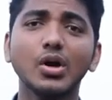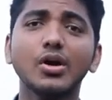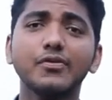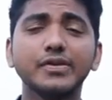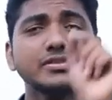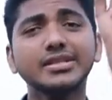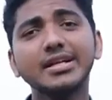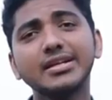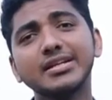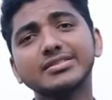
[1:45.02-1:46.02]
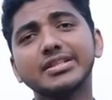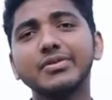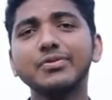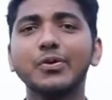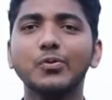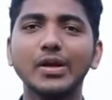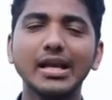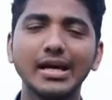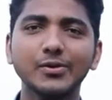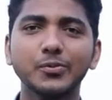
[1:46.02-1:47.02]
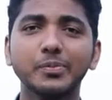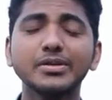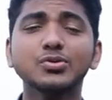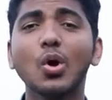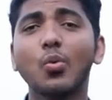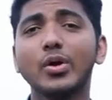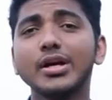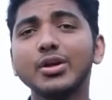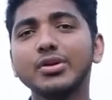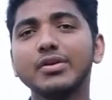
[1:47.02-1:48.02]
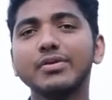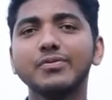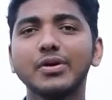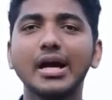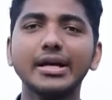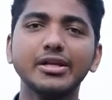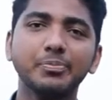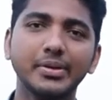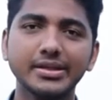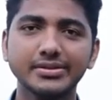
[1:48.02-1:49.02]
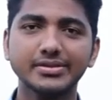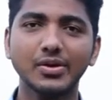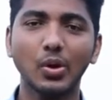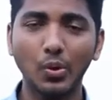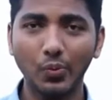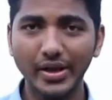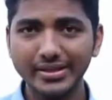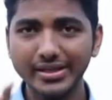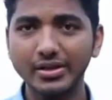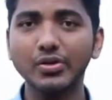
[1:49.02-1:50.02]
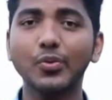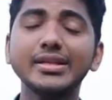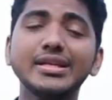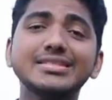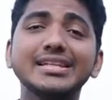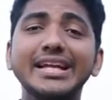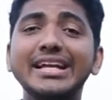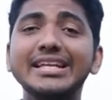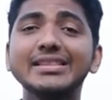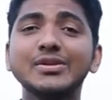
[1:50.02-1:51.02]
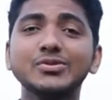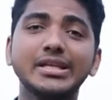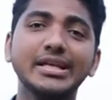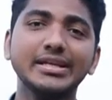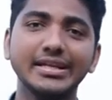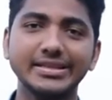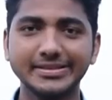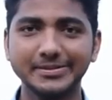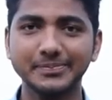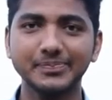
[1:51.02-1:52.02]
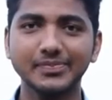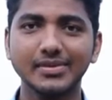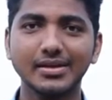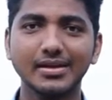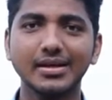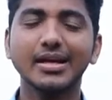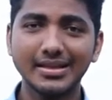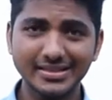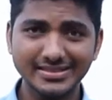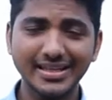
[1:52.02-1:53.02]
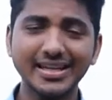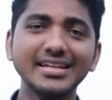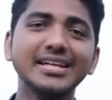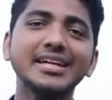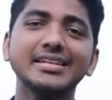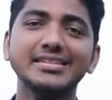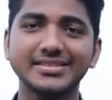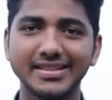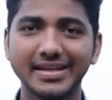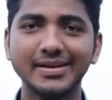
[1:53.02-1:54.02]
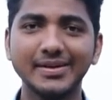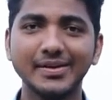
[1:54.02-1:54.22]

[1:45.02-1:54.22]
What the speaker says: first caterer is giving for 1 lakh rupees, why are you giving for a higher price? Why there is an 18,000 increase? The second caterer said